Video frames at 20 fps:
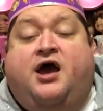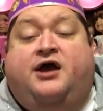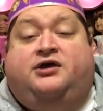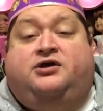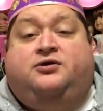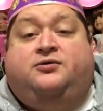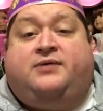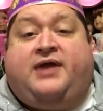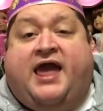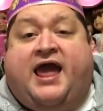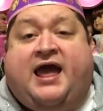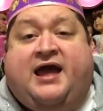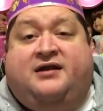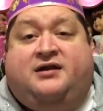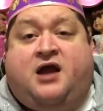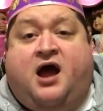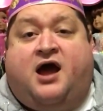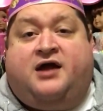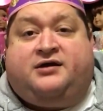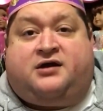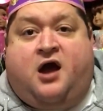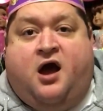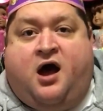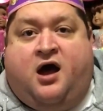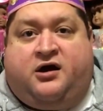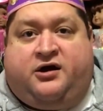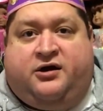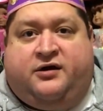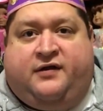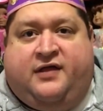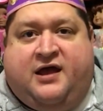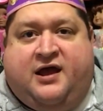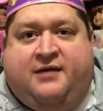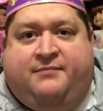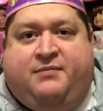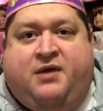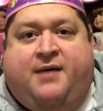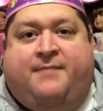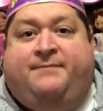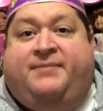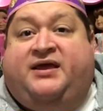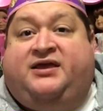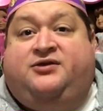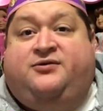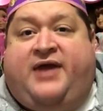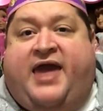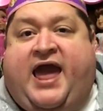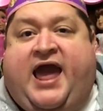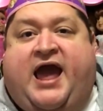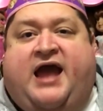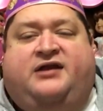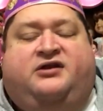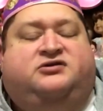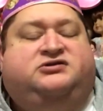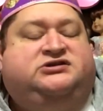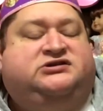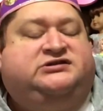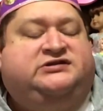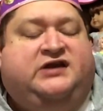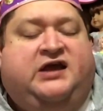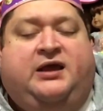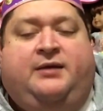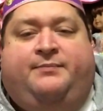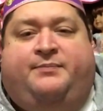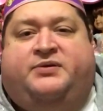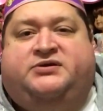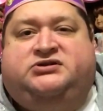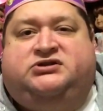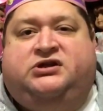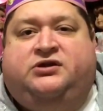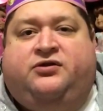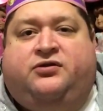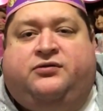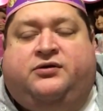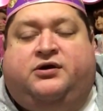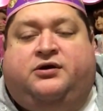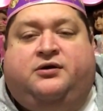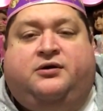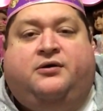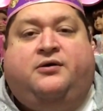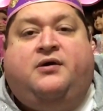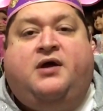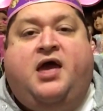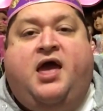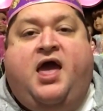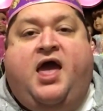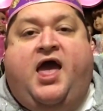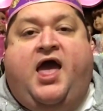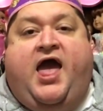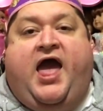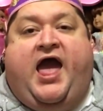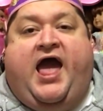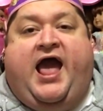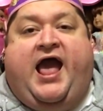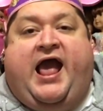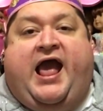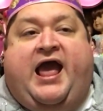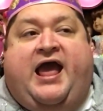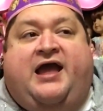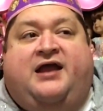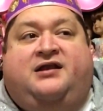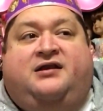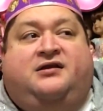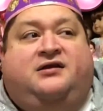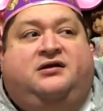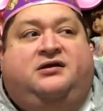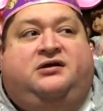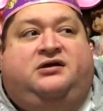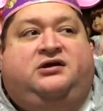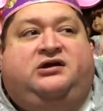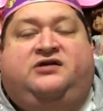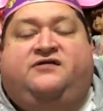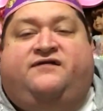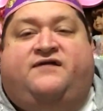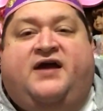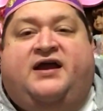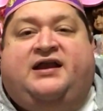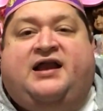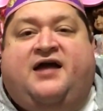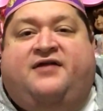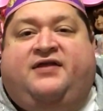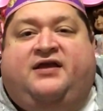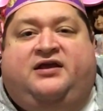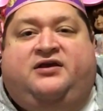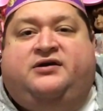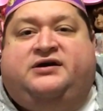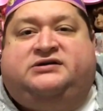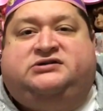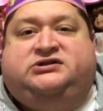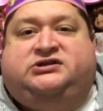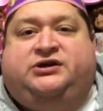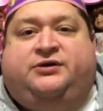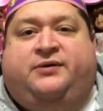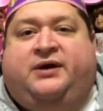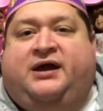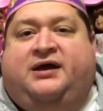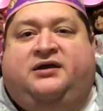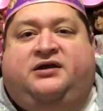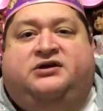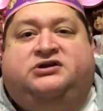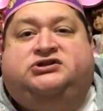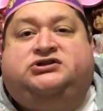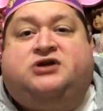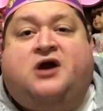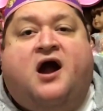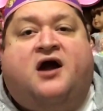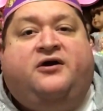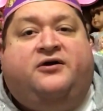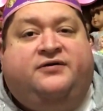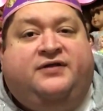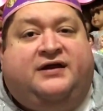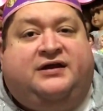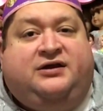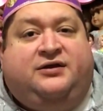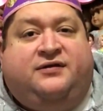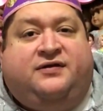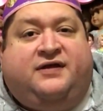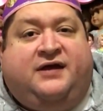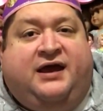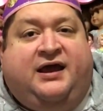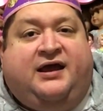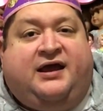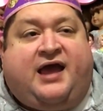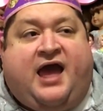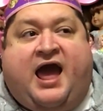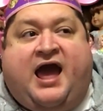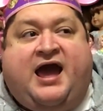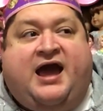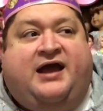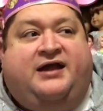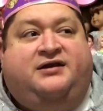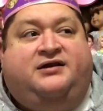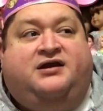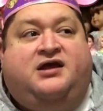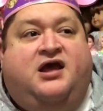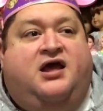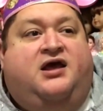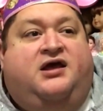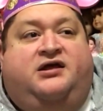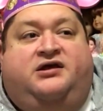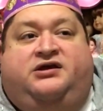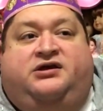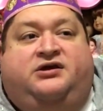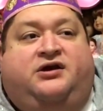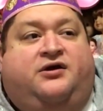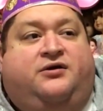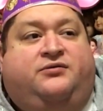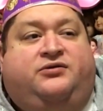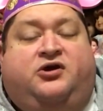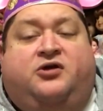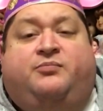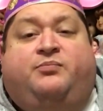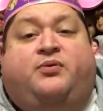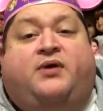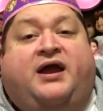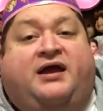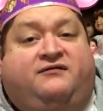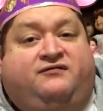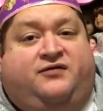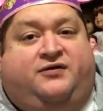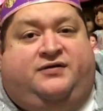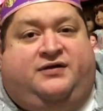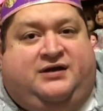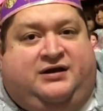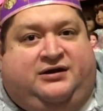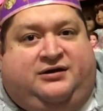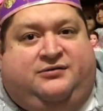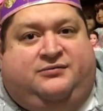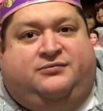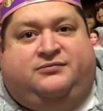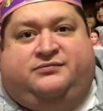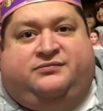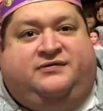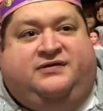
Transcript: you cannot conquer them, but you can. You just keep pushing through, and you find out that you can do it. You're stronger than you think, and, you know, you're braver than you